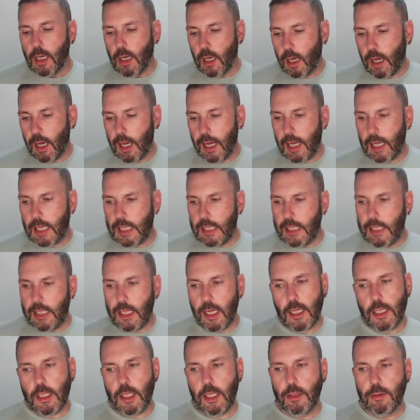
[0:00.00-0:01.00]

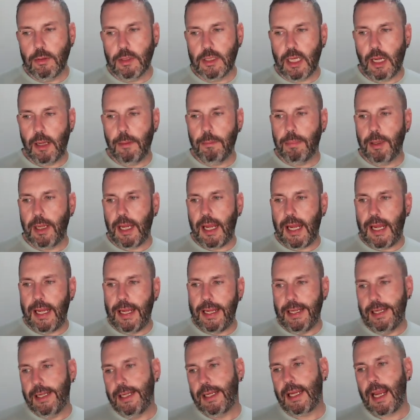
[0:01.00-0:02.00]
I used up
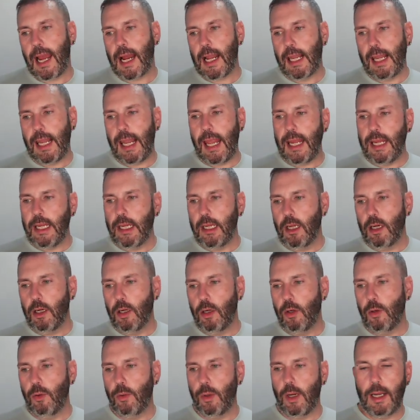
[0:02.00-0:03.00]
a
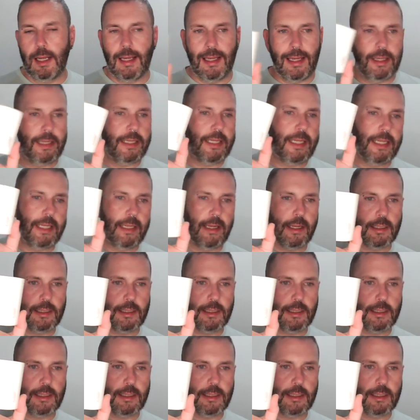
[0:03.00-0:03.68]
Galileo linen